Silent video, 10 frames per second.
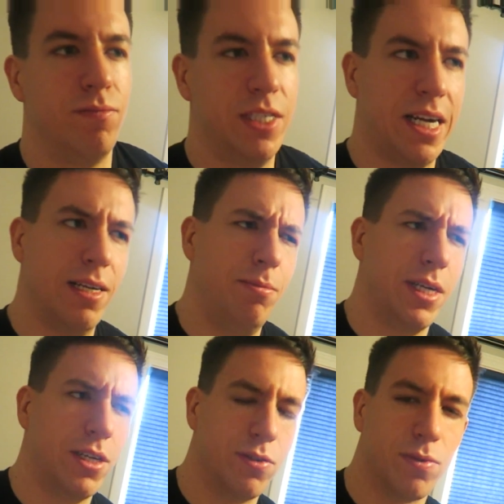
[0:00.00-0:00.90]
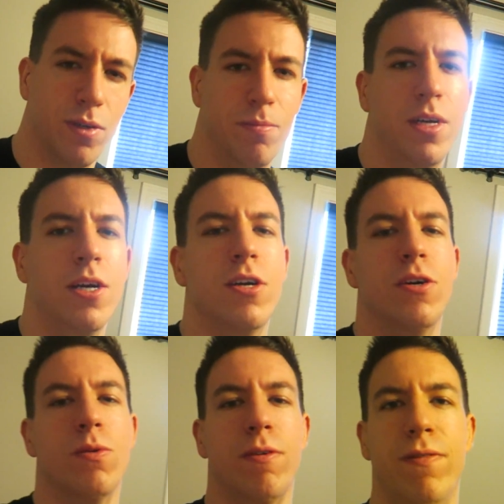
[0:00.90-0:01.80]
second biggest room,
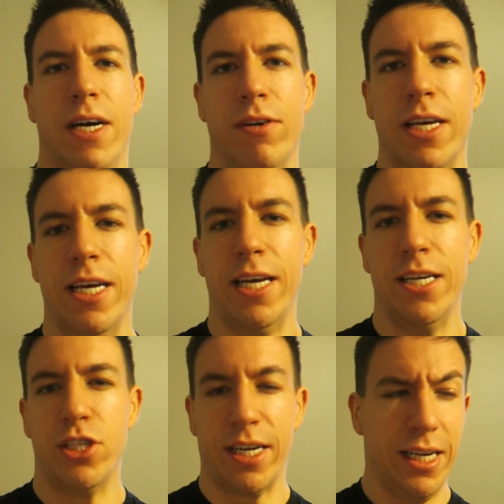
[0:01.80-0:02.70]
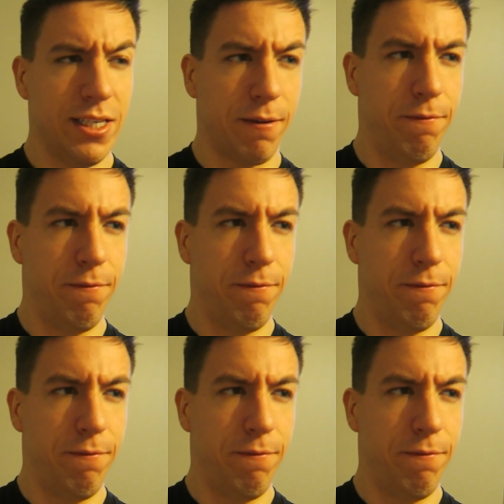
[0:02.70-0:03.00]
we found a gigantic